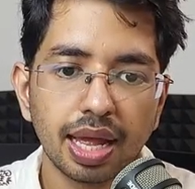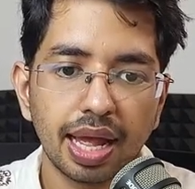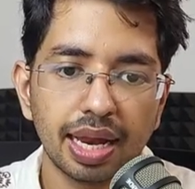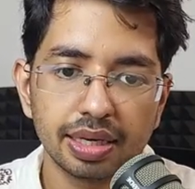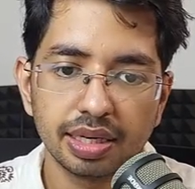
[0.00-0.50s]

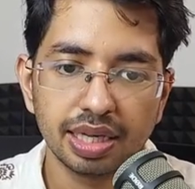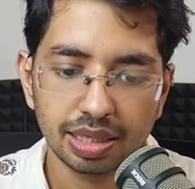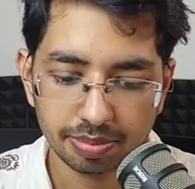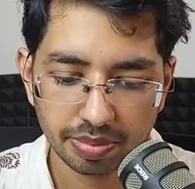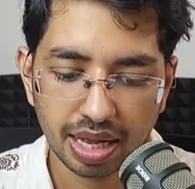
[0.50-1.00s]
And
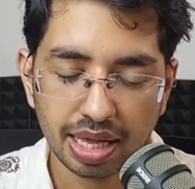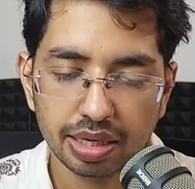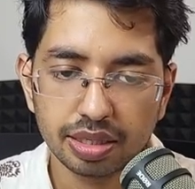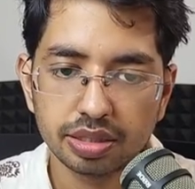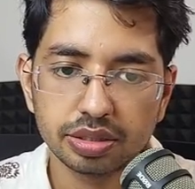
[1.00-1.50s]
name,
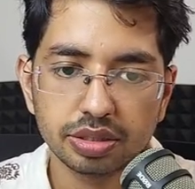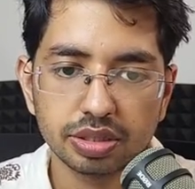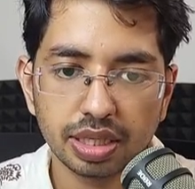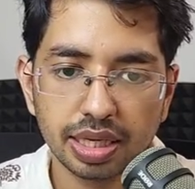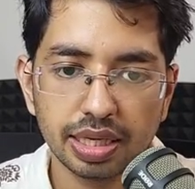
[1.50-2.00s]
I'll
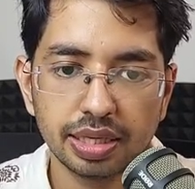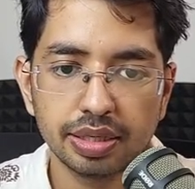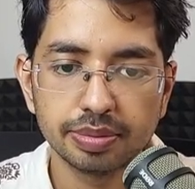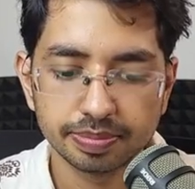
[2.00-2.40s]
say